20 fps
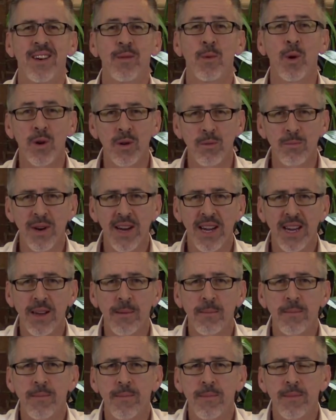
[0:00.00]
Welcome
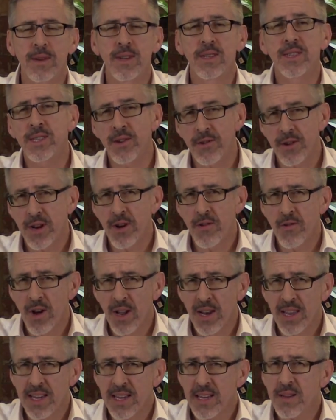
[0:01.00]
back. Terry
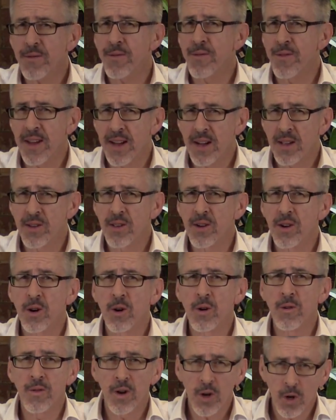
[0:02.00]
O'Reilly here, founder
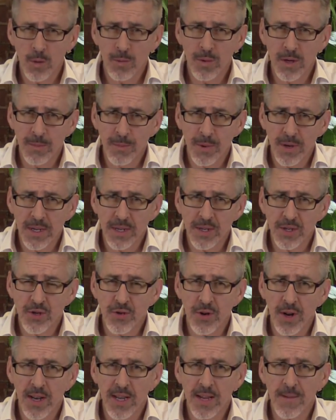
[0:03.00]
of OBP
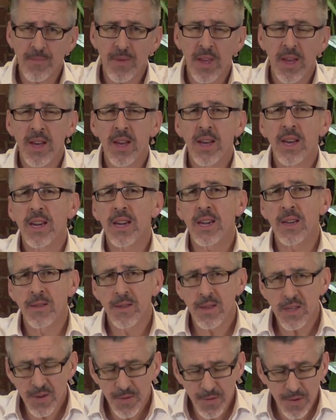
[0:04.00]
Australia. In
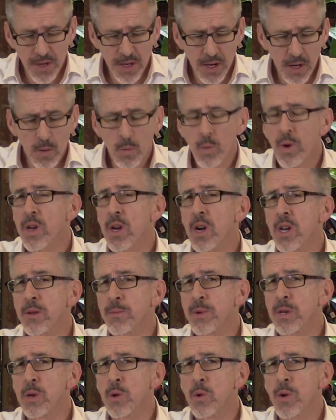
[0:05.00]
this video, we're going to
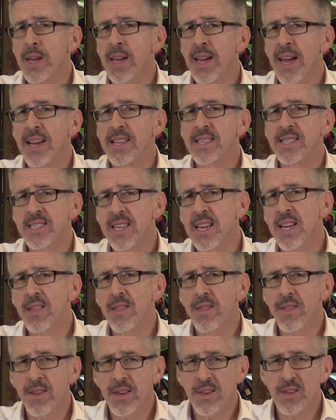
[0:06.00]
be looking at
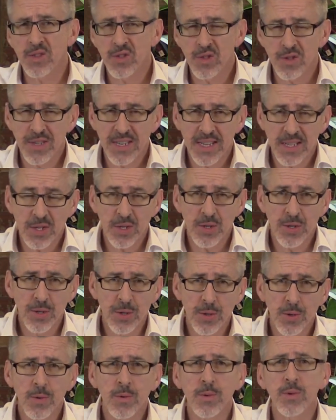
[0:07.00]
10 things you need to
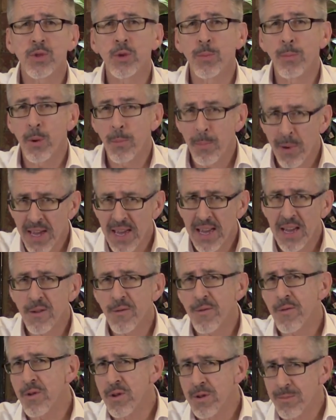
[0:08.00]
do to prepare
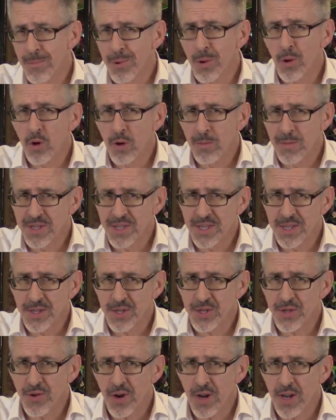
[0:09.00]
for employment in
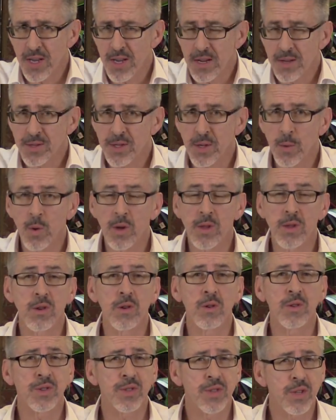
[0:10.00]
Australia. So whether
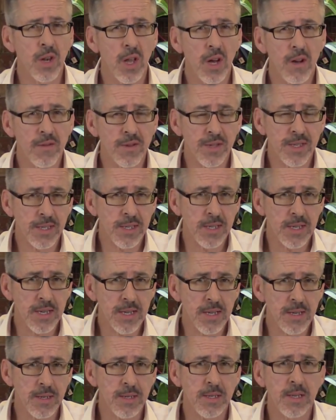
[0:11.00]
you're still
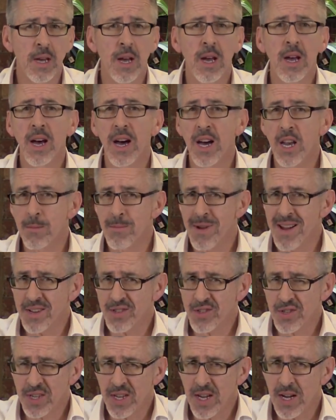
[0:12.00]
overseas and about
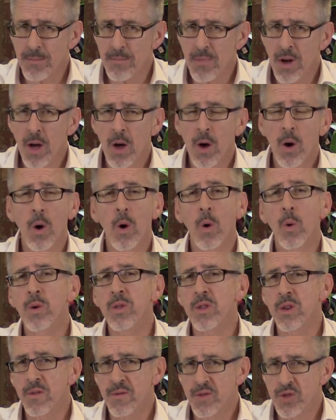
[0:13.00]
to come, or
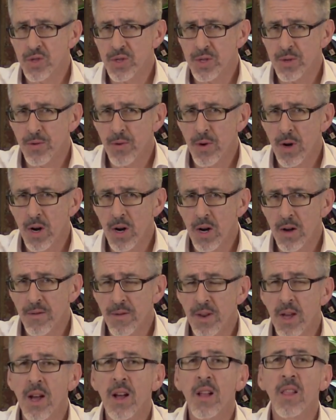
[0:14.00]
whether you've just
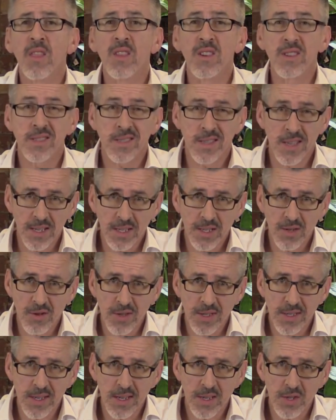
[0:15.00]
arrived, these things are
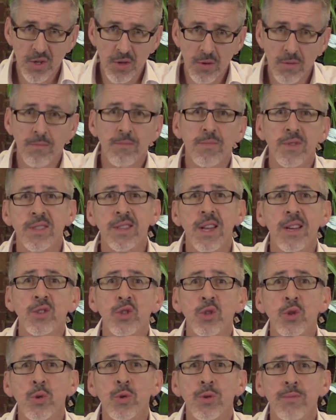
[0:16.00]
essential. Stay
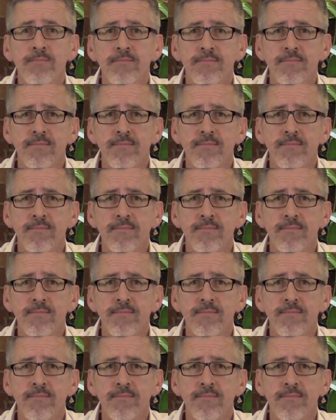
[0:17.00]
tuned.